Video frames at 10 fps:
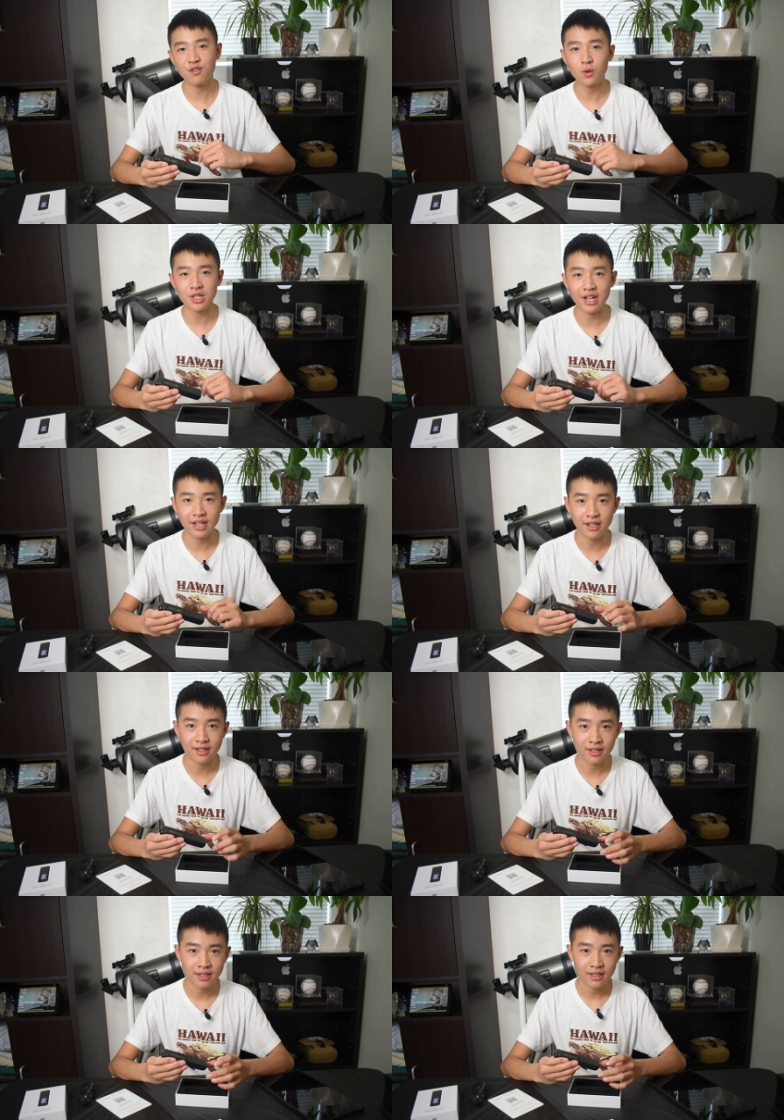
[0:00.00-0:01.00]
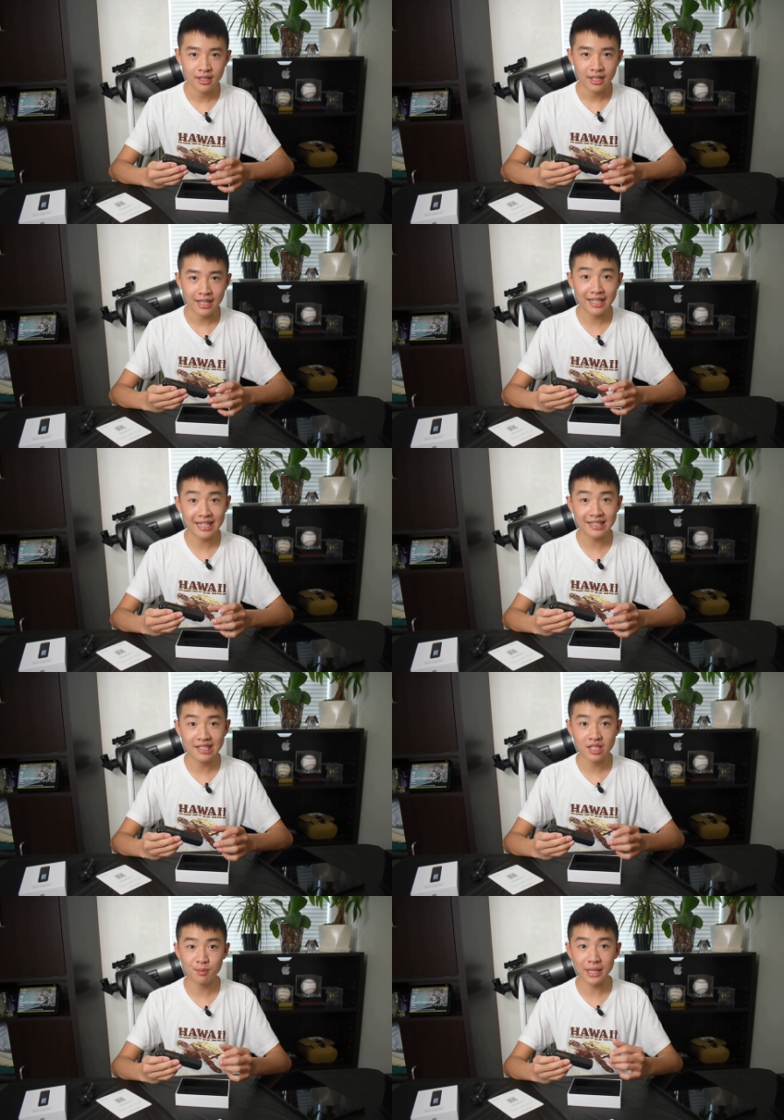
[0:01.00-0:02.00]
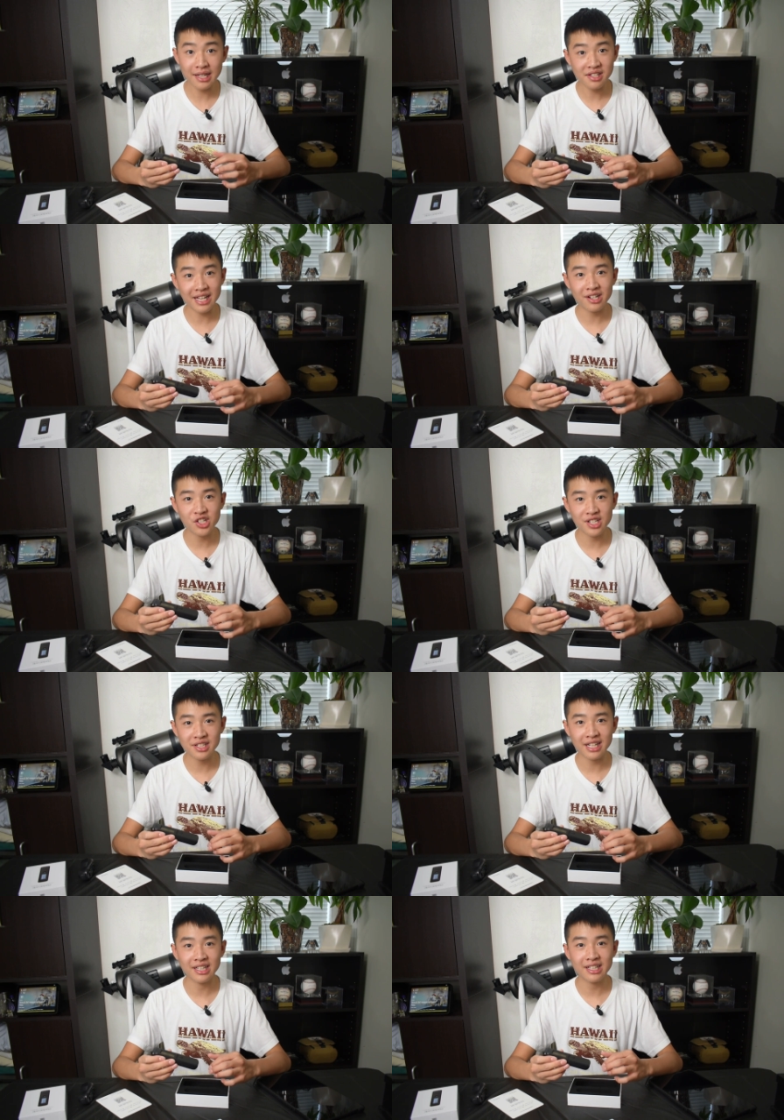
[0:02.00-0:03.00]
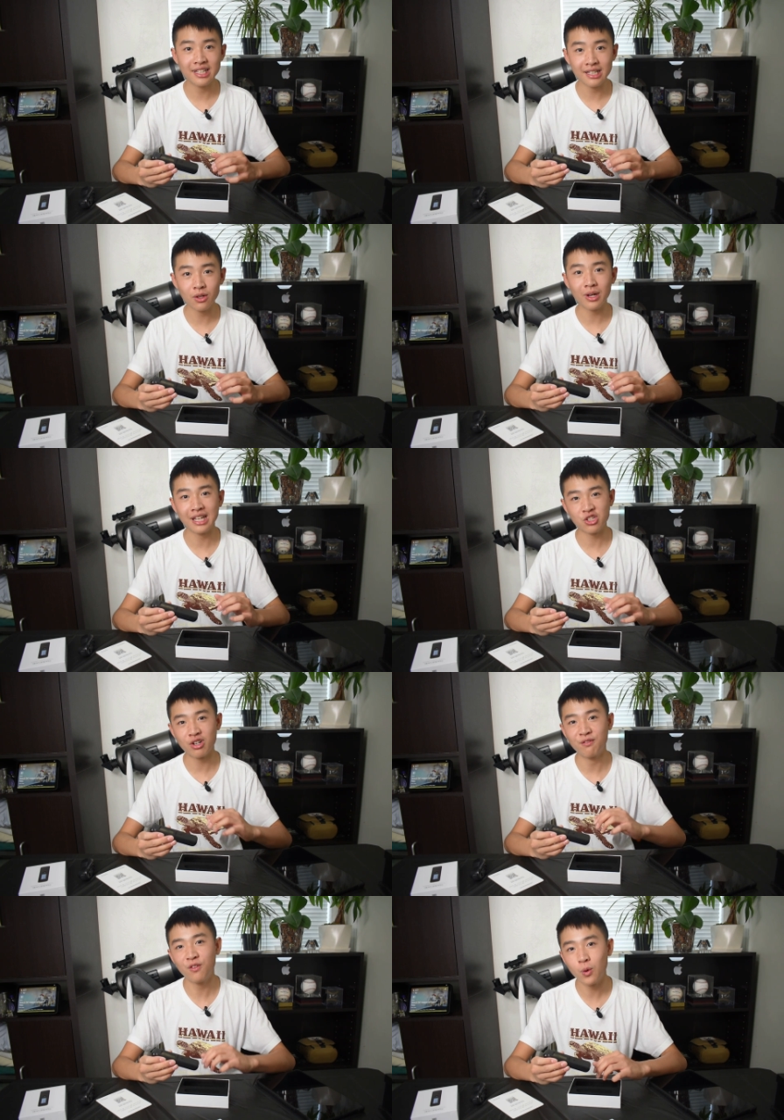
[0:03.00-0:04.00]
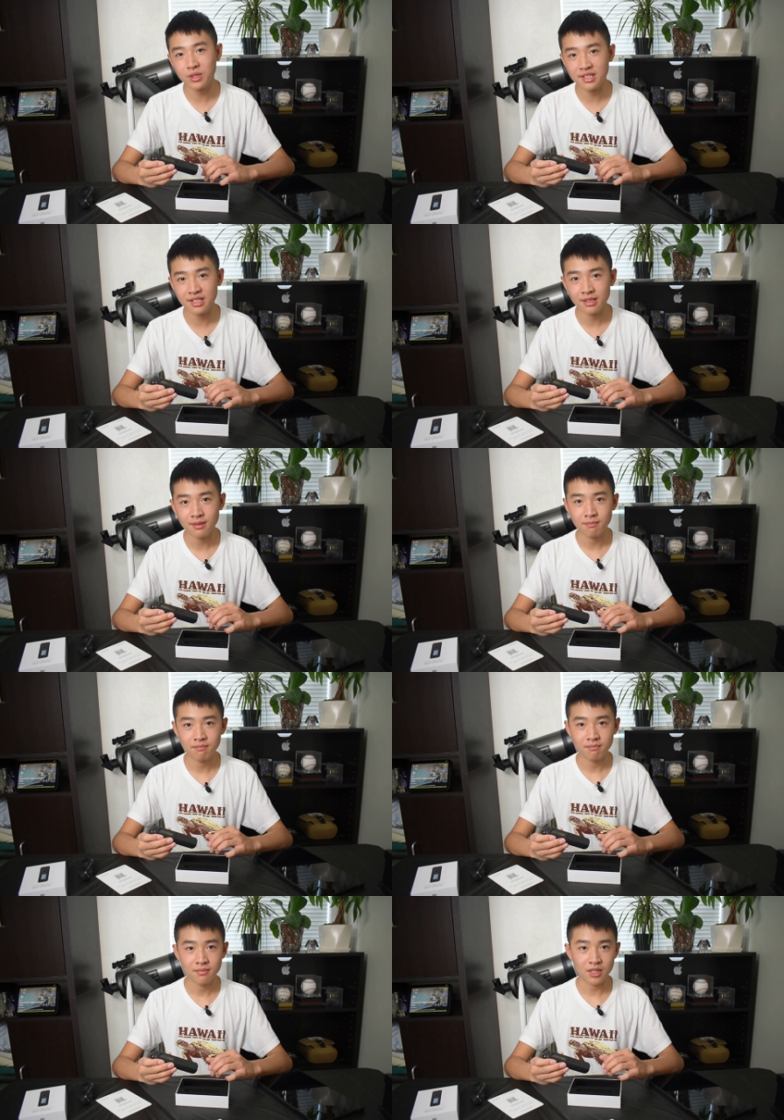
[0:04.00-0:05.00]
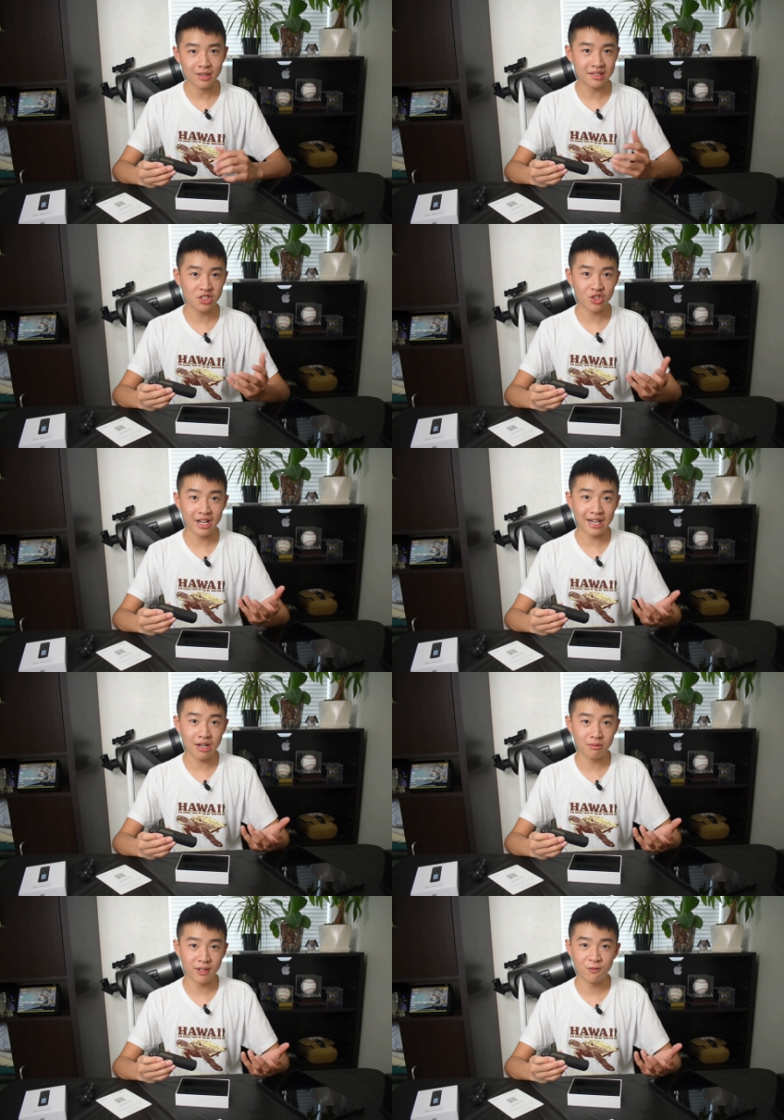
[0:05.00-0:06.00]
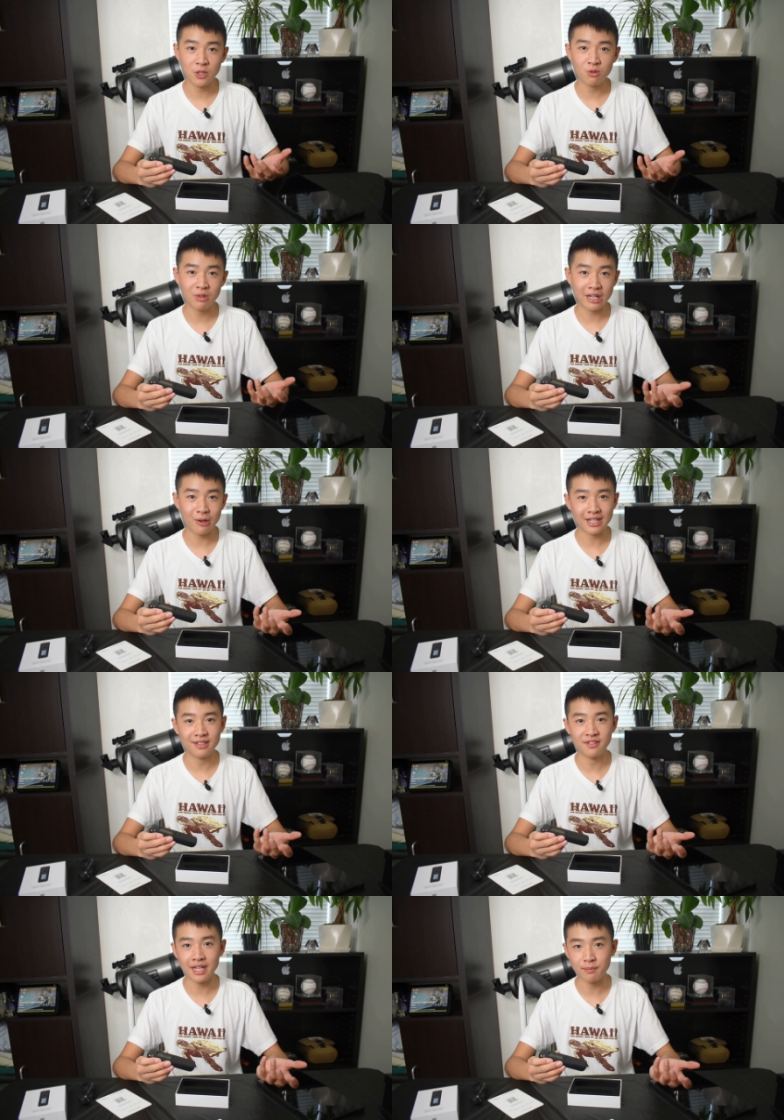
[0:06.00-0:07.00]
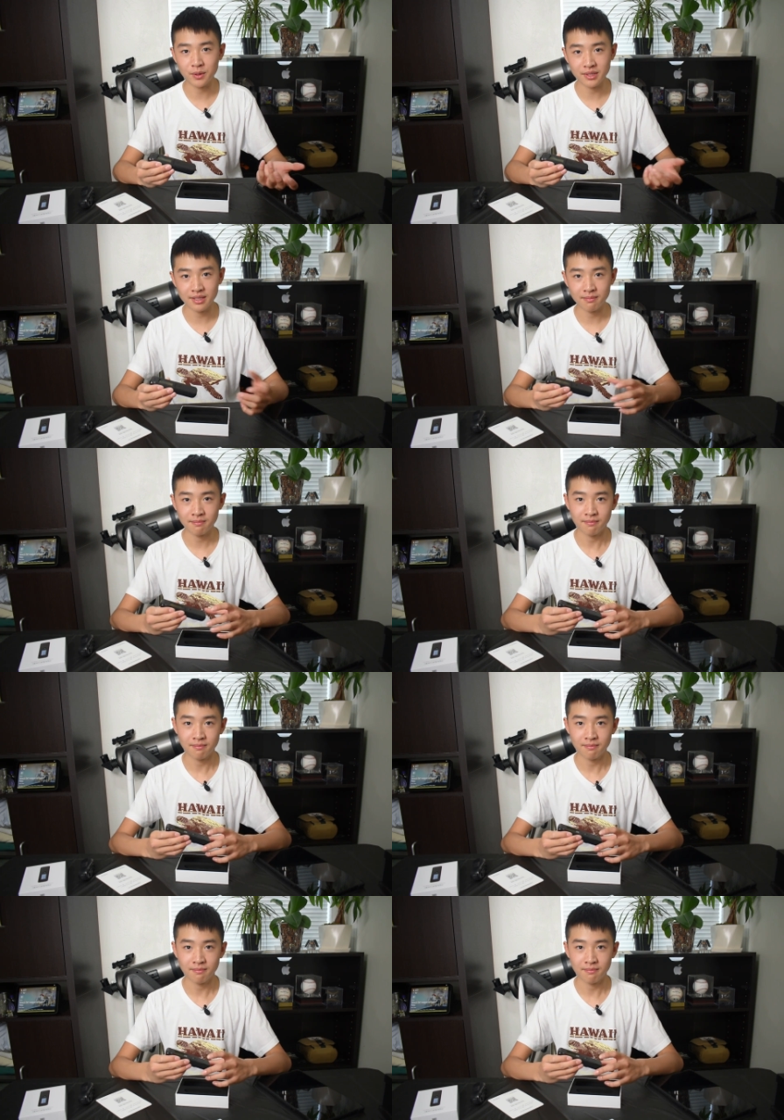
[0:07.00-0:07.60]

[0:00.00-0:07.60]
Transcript: photon. It then displays energies in kilo electron volts. So let's try it out with a few radioactive samples.